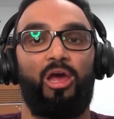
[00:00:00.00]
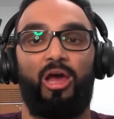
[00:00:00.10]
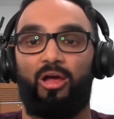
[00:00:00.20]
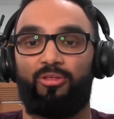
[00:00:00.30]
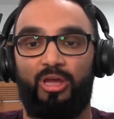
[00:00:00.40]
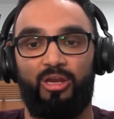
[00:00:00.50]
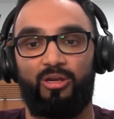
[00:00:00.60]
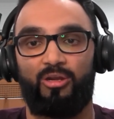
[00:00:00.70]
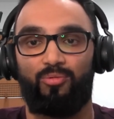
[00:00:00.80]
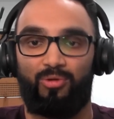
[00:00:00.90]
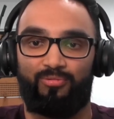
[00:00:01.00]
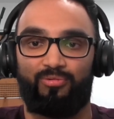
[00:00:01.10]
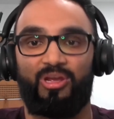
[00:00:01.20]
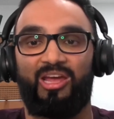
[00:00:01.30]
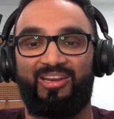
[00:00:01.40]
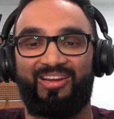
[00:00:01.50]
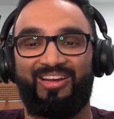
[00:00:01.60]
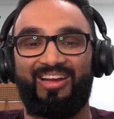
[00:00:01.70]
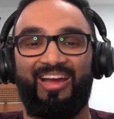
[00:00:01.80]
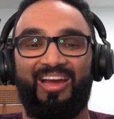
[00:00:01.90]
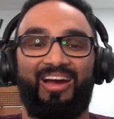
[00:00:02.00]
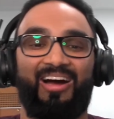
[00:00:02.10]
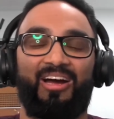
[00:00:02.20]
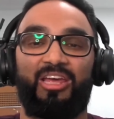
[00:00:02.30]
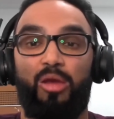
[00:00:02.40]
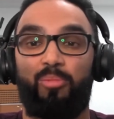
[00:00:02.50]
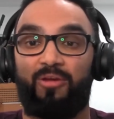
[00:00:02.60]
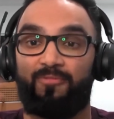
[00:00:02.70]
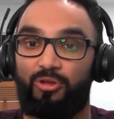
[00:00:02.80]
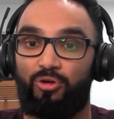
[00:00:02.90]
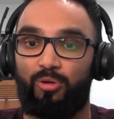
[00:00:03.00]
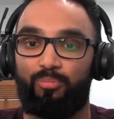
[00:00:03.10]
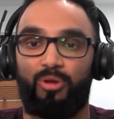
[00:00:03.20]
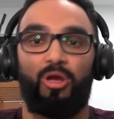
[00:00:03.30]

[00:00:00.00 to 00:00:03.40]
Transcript: Health Canada, well, for Canada, EMA for Europe.